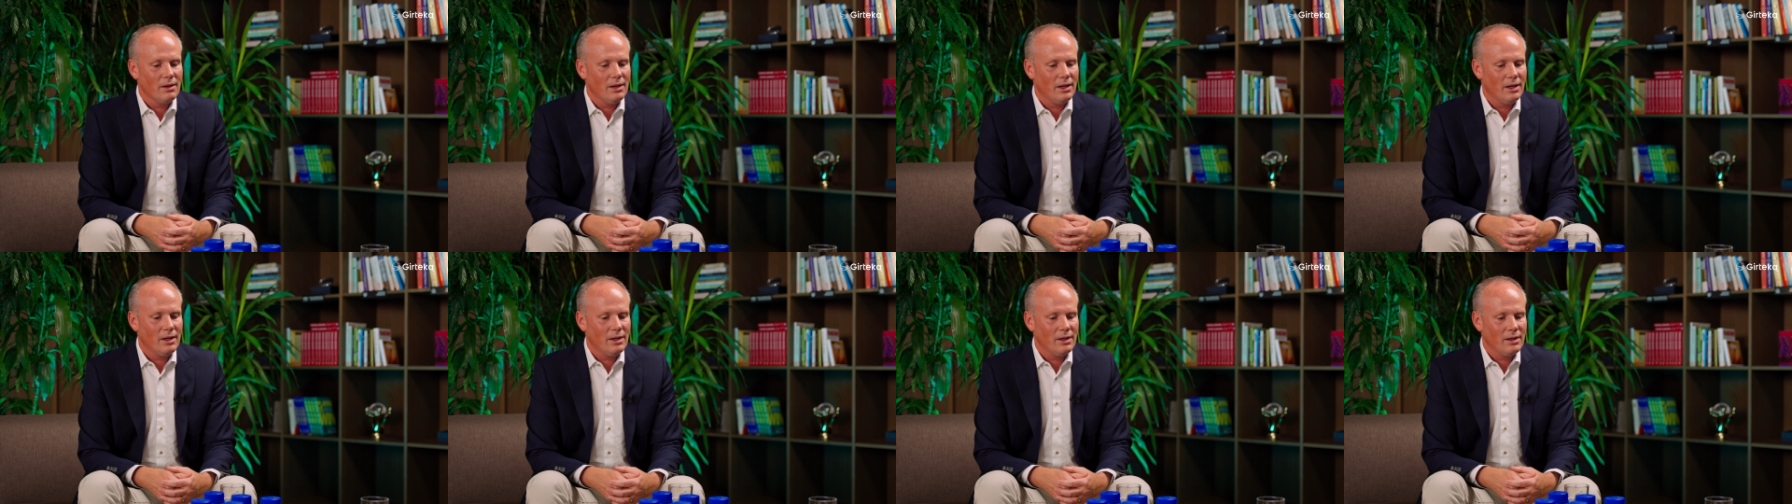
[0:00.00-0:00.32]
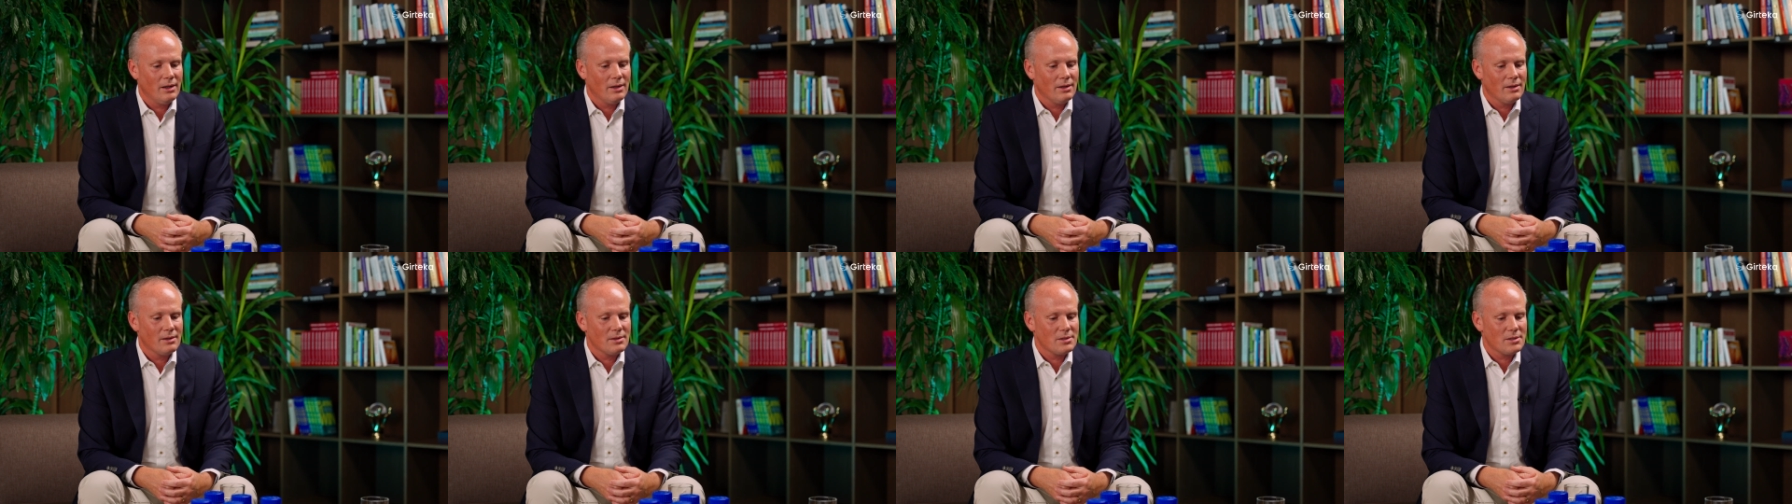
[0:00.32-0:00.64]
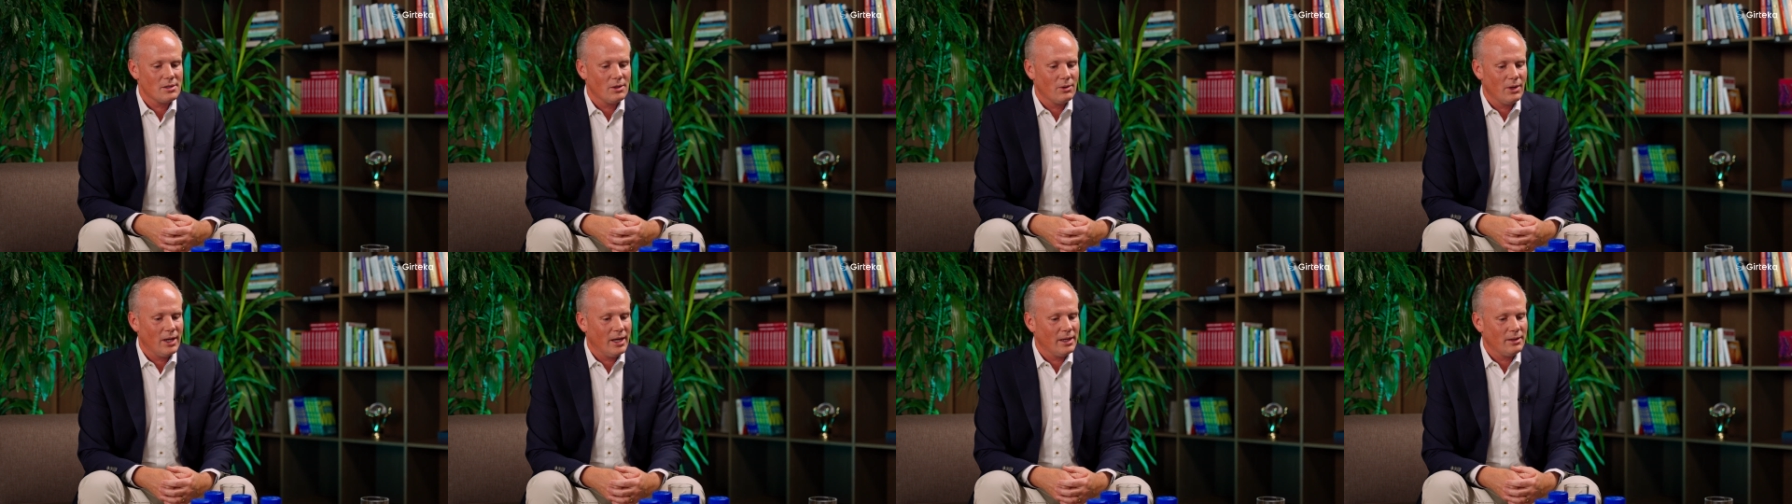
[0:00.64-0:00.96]
Uh,
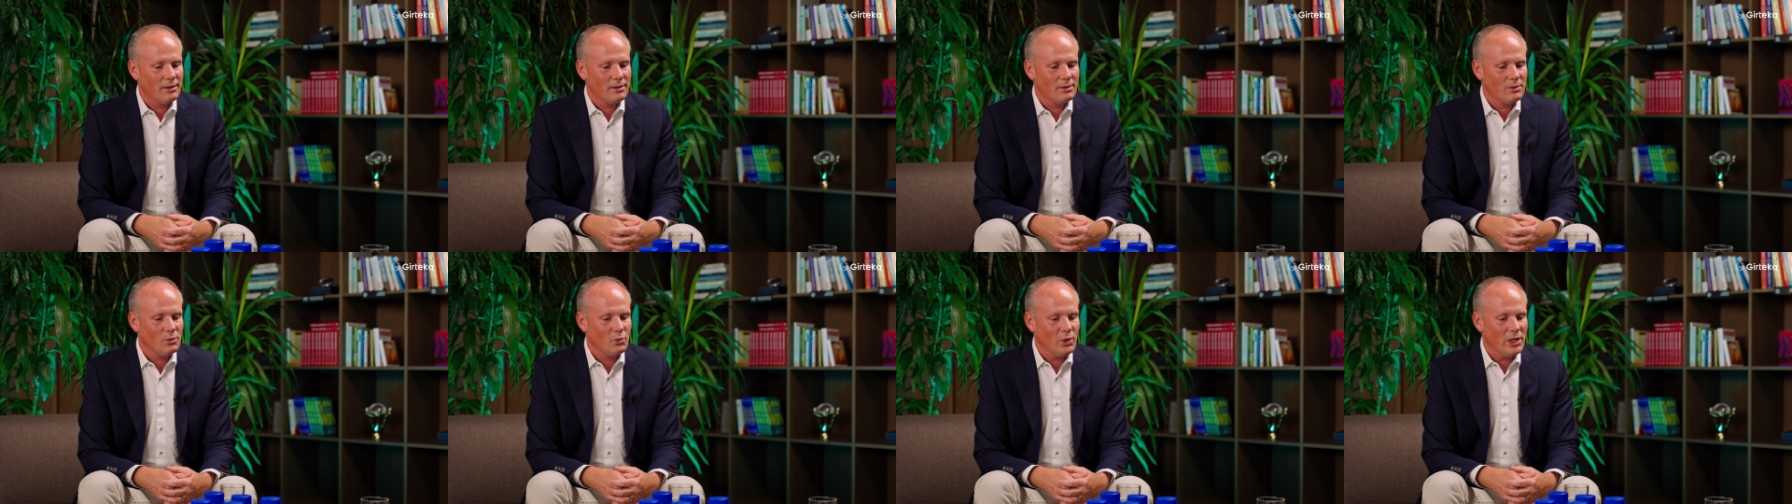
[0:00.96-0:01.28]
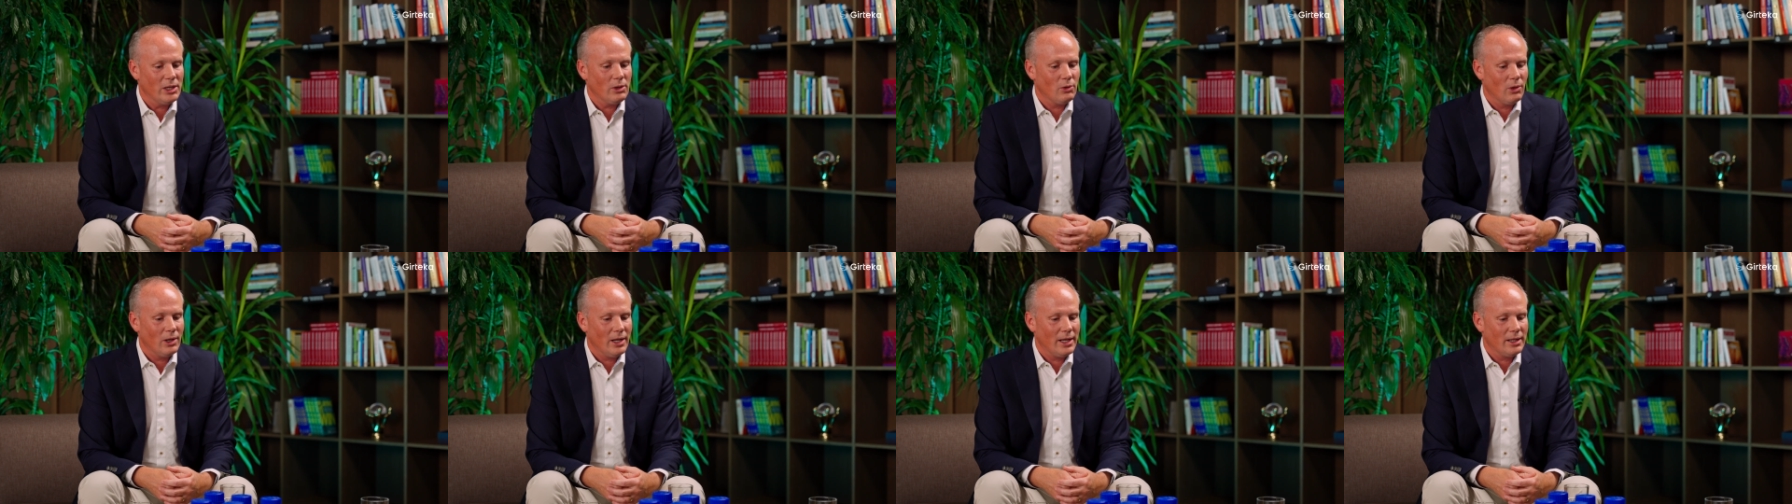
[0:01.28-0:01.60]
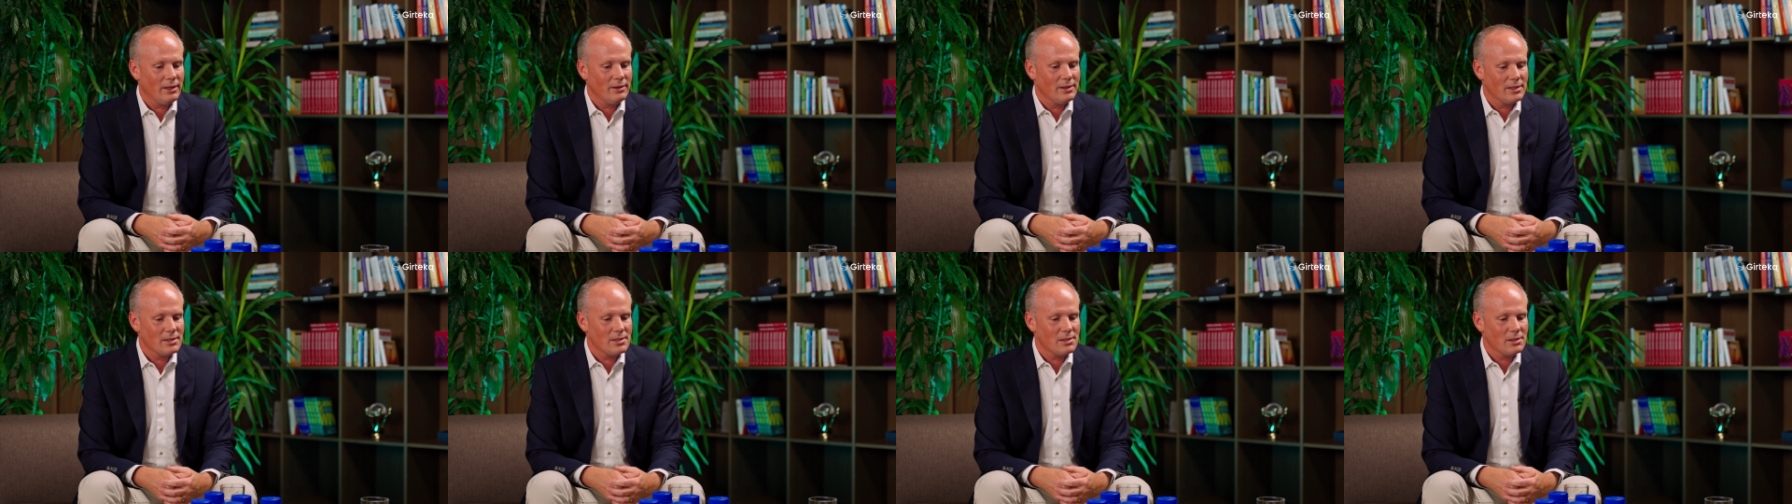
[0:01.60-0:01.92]
so, and we
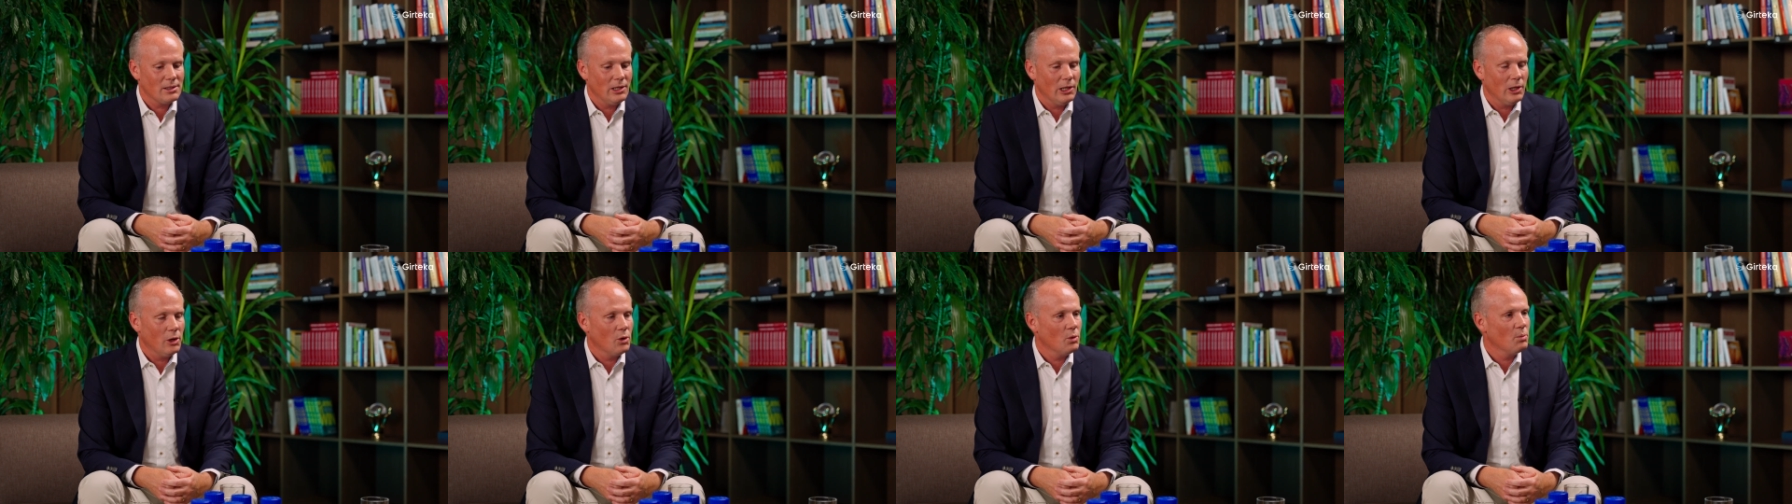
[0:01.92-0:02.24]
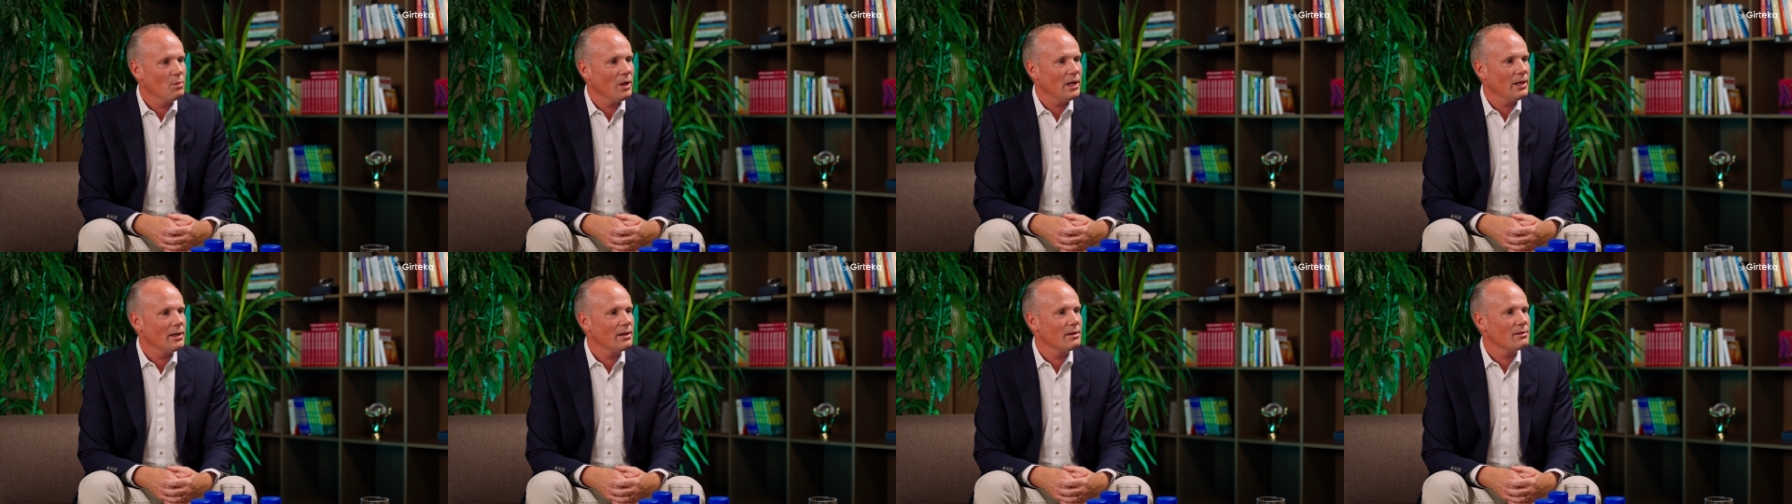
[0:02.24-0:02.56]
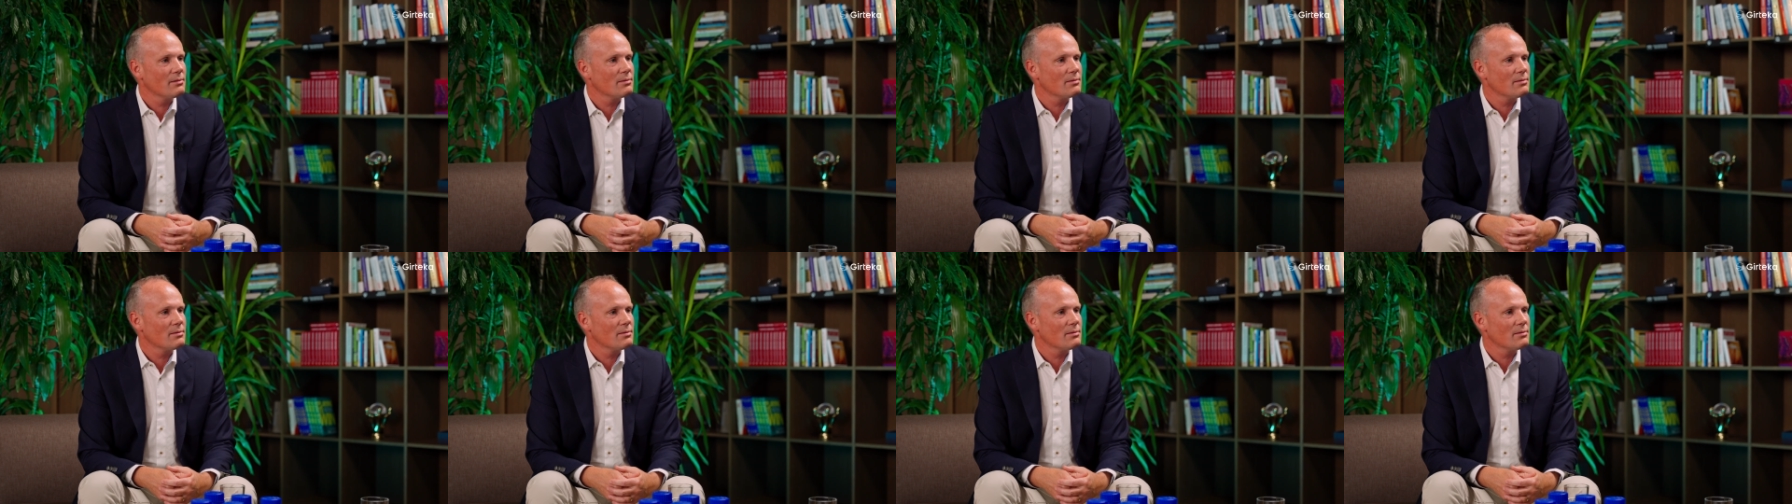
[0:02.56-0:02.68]
collect this globally,